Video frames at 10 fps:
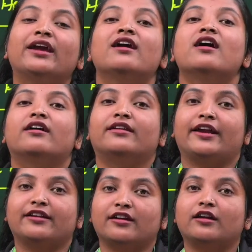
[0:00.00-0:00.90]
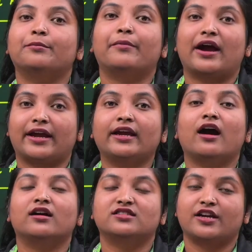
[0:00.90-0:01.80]
rendered by a
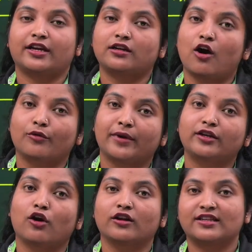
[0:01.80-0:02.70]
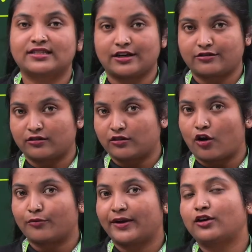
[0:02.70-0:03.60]
state government or the central government,
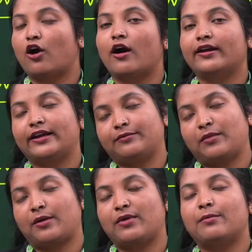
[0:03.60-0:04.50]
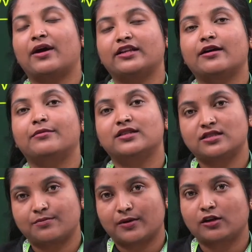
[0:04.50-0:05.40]
or it may be by the municipal
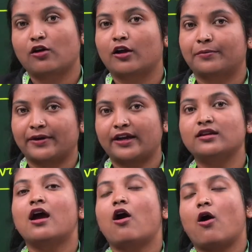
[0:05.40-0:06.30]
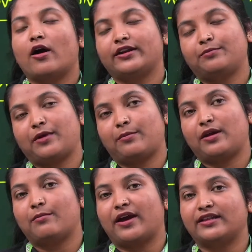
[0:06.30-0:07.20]
corporate, or it may be by
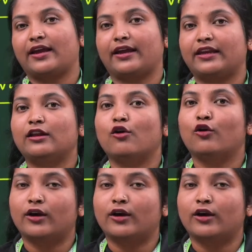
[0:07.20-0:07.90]
the any local